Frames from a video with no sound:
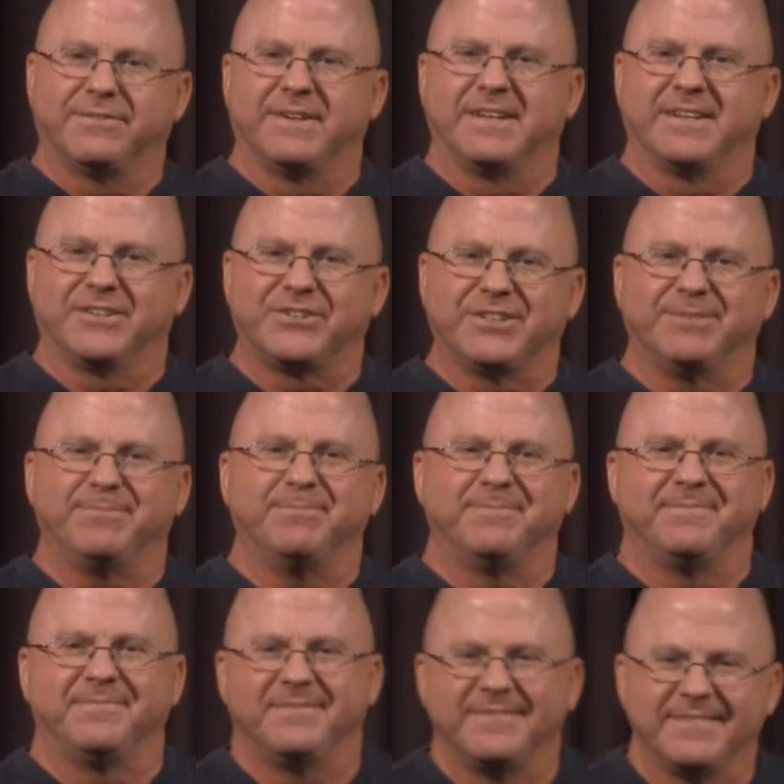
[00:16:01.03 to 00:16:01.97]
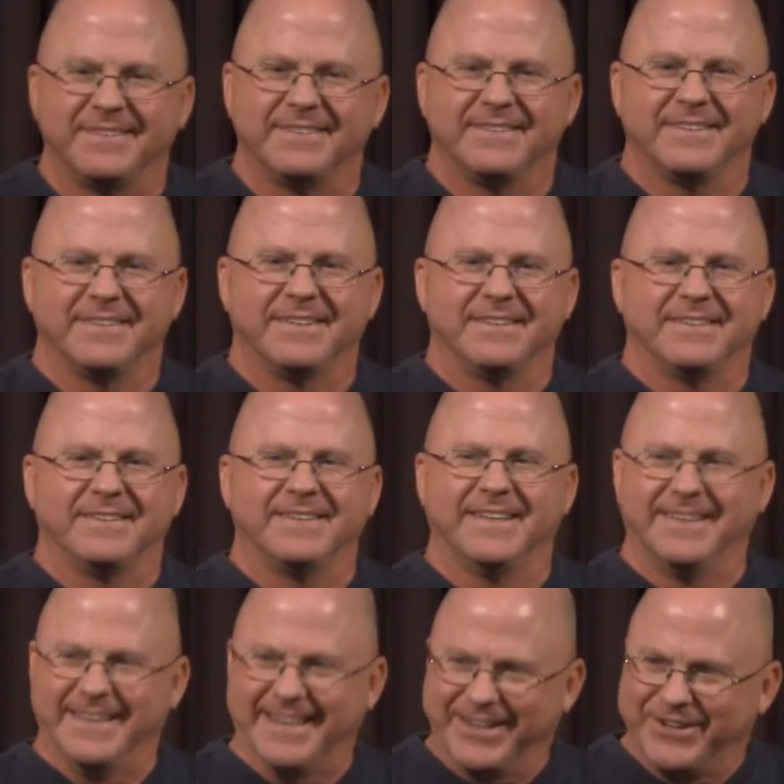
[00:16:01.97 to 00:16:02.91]
the fellowship.
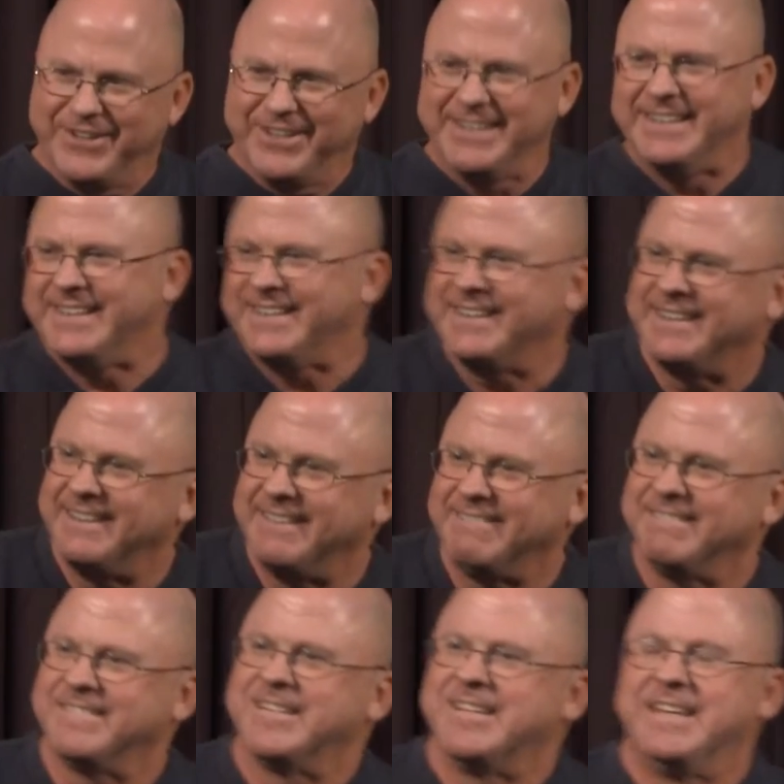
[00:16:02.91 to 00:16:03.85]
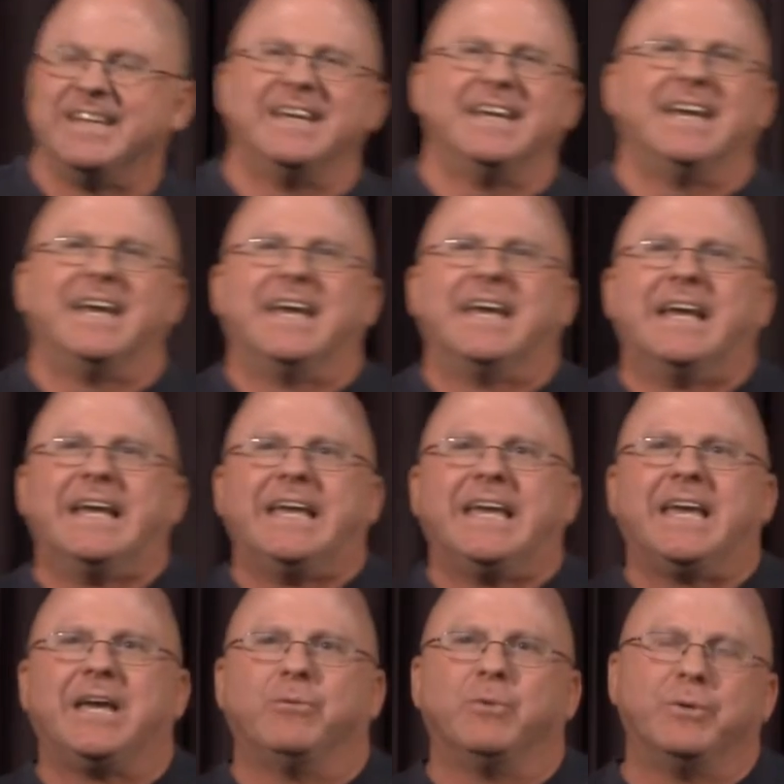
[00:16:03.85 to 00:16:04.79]
Isn't that good?
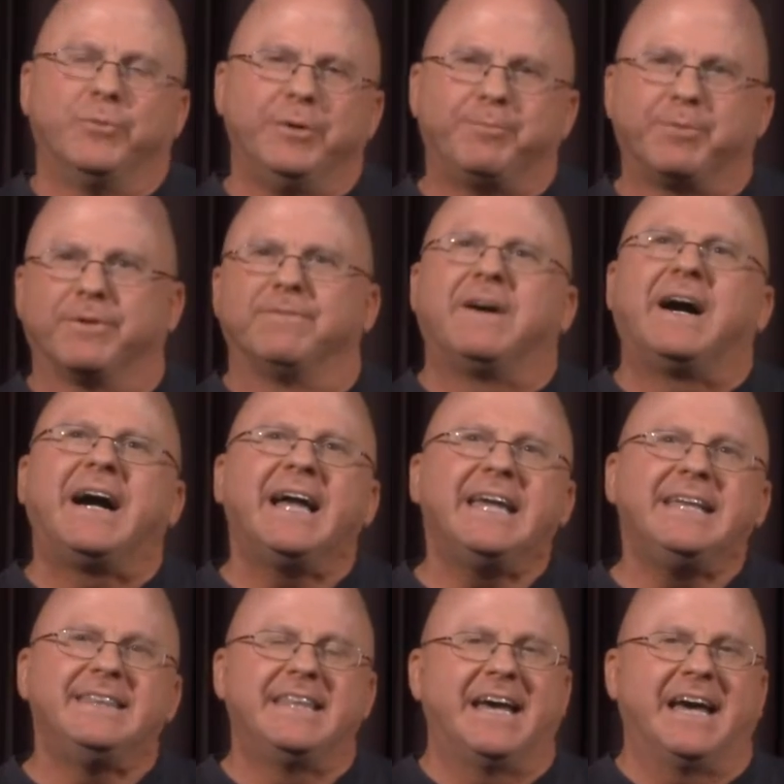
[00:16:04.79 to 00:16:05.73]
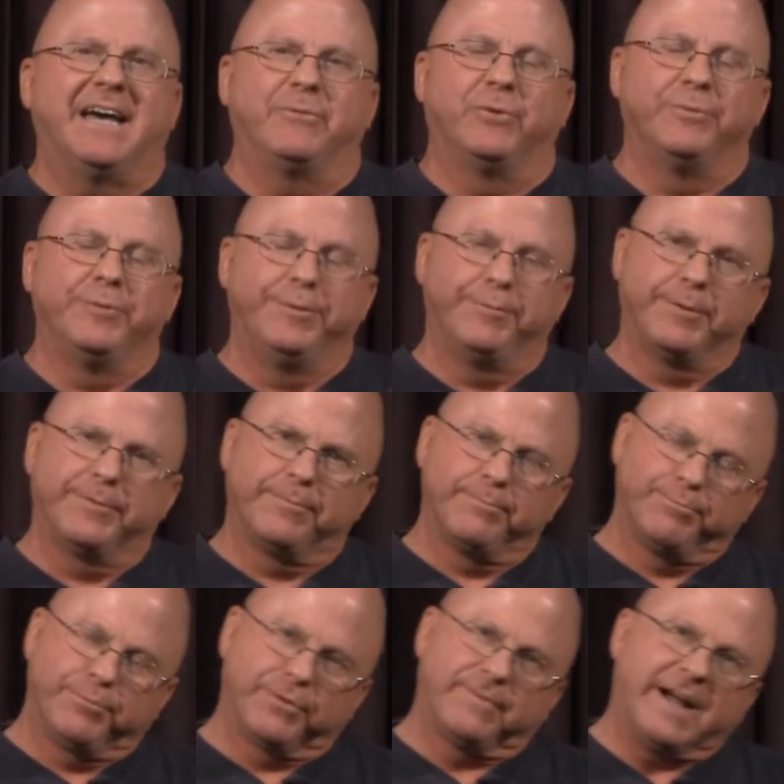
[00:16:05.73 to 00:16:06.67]
And when we provide that, when we
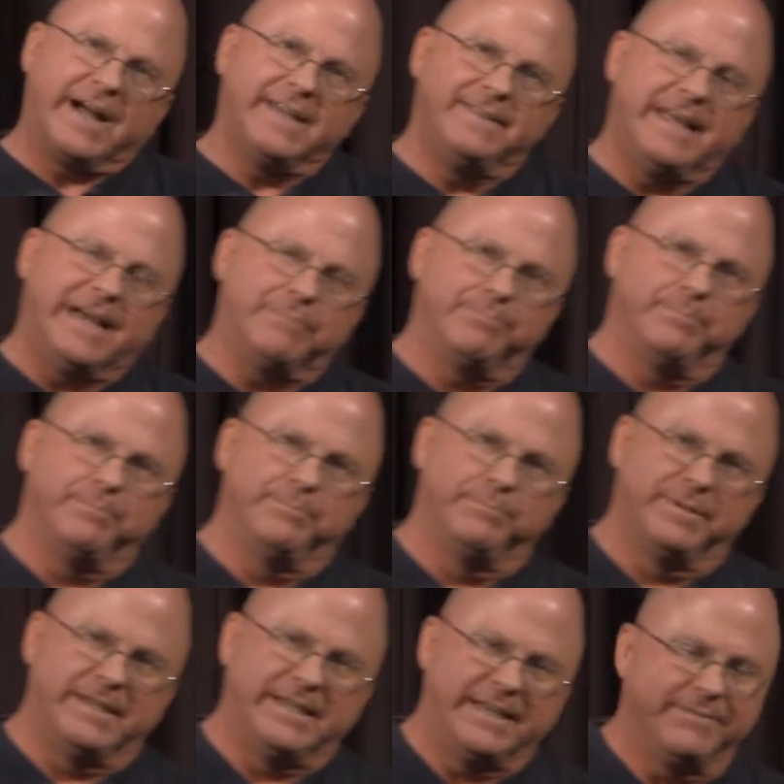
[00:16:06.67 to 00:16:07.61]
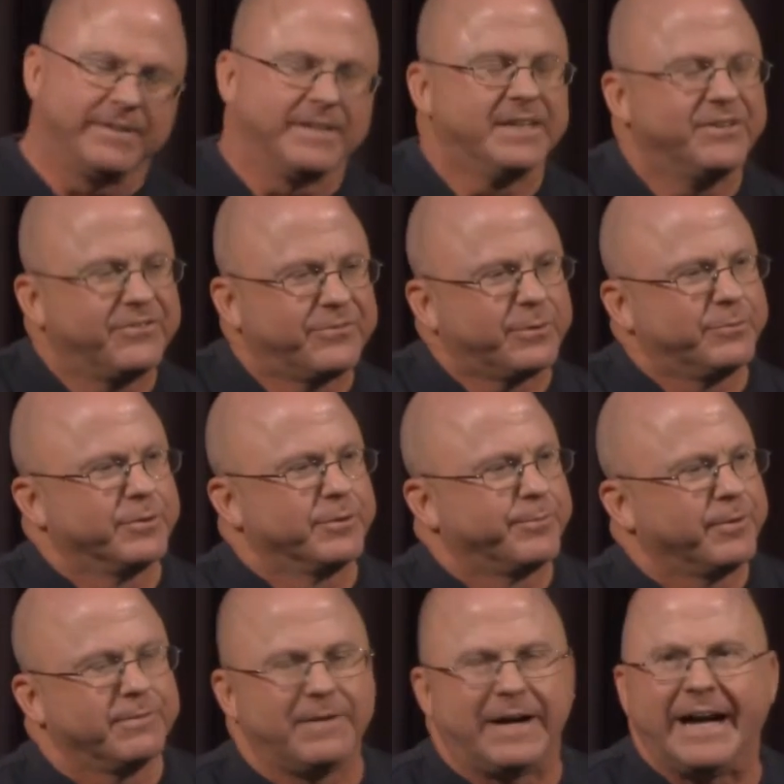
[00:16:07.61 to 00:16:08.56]
provide that benevolence, what we're
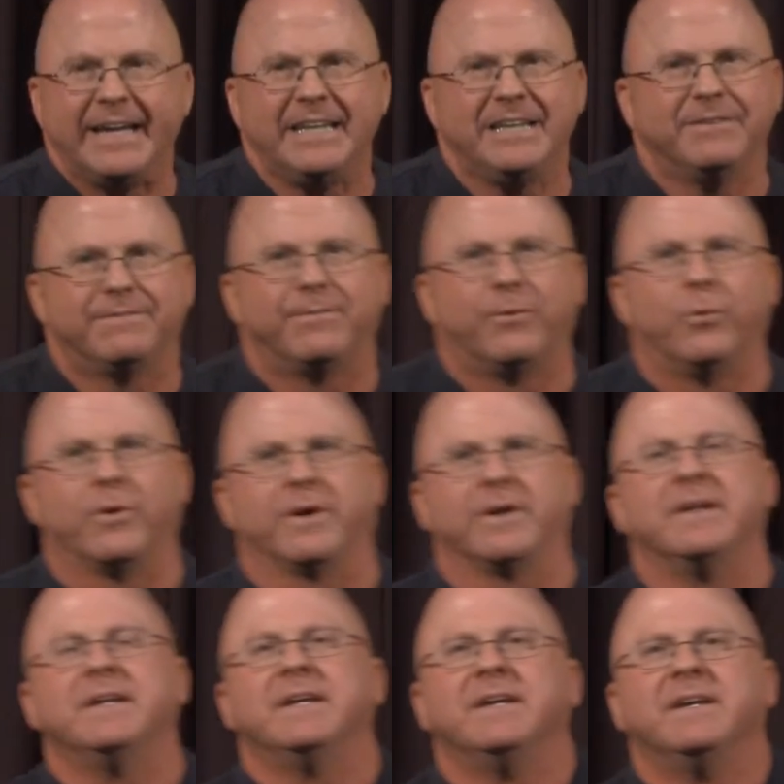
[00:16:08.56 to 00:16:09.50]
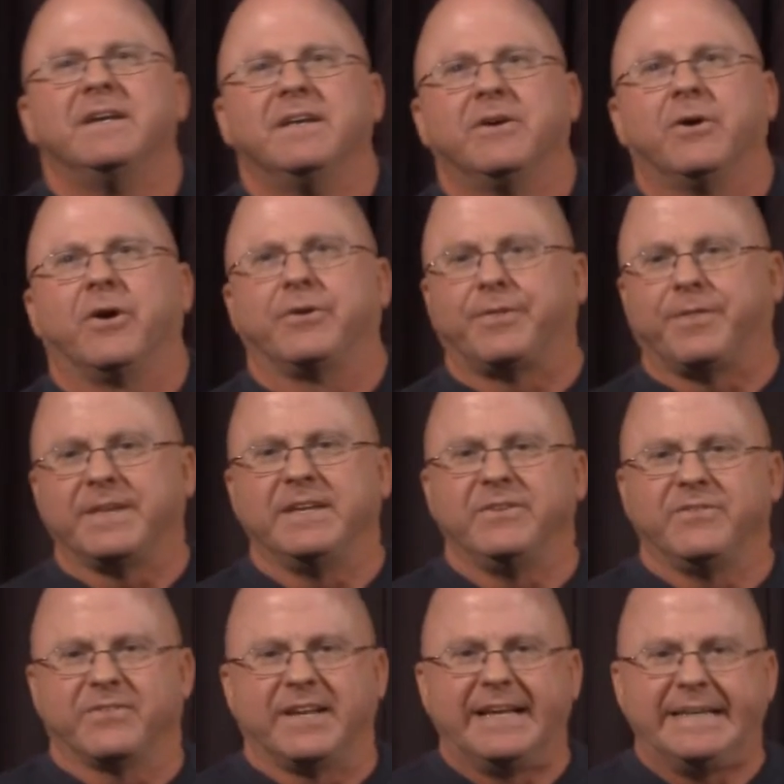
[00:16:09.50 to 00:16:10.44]
providing for are
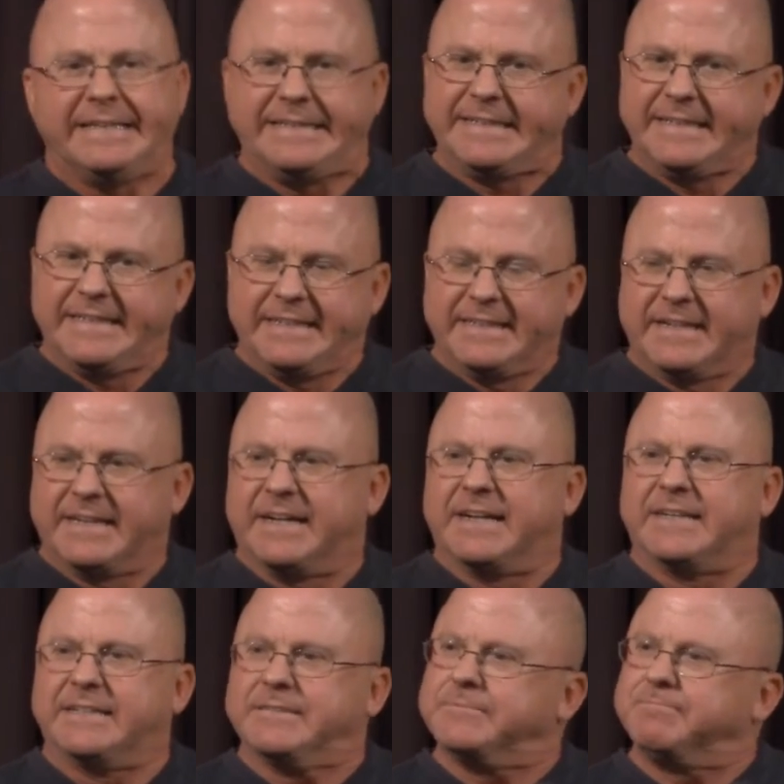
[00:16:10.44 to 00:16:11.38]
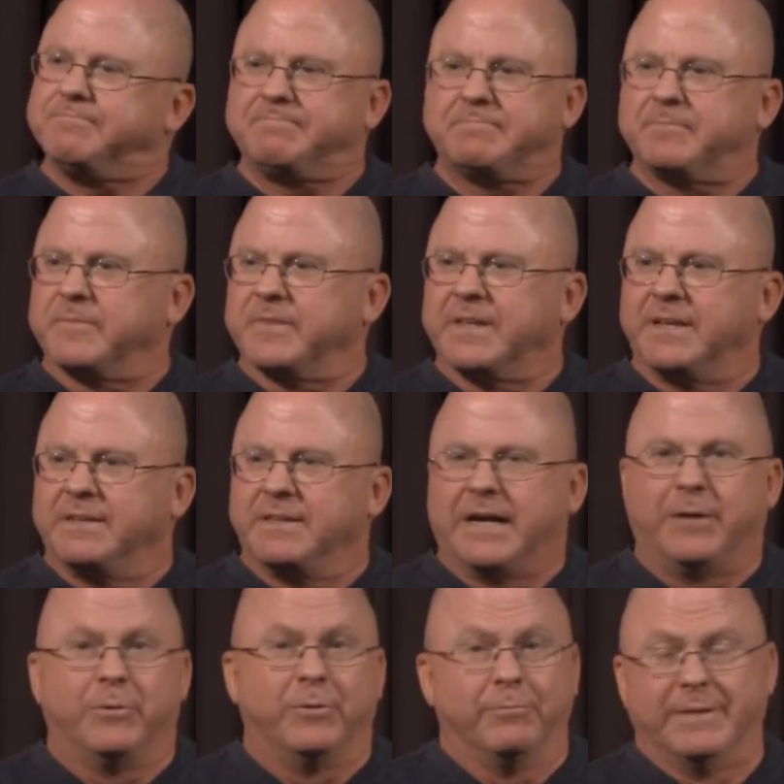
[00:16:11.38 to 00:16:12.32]
things like,
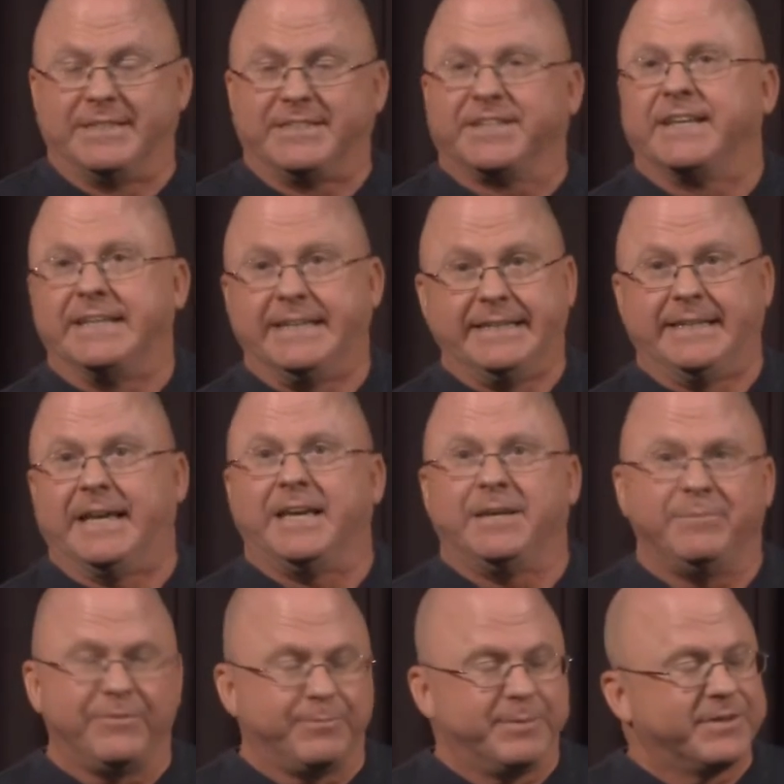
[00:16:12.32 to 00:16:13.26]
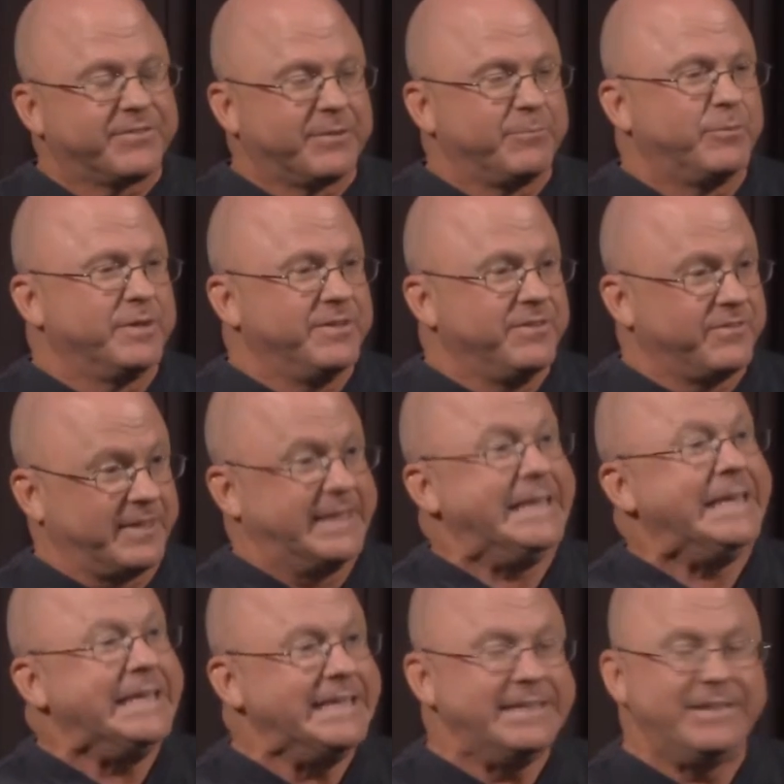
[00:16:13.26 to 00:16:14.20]
I won't mention any names, but someone's
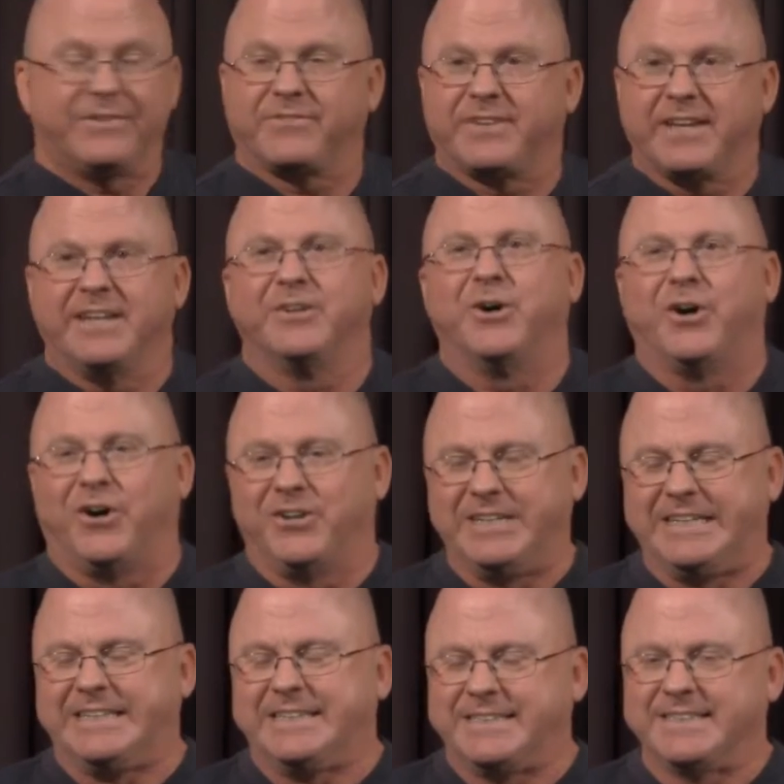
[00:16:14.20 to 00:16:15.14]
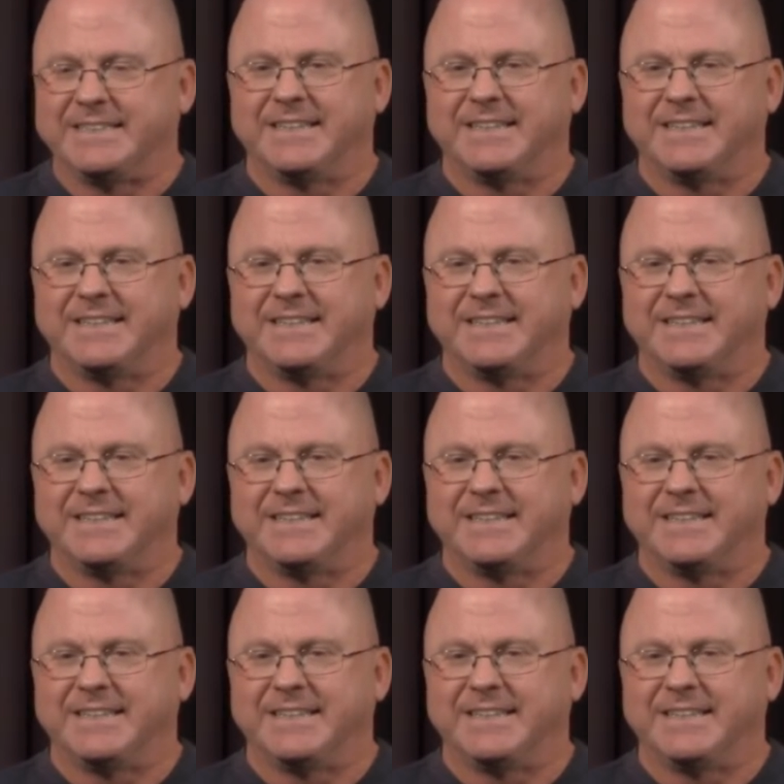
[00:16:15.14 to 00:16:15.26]
heat stayed on,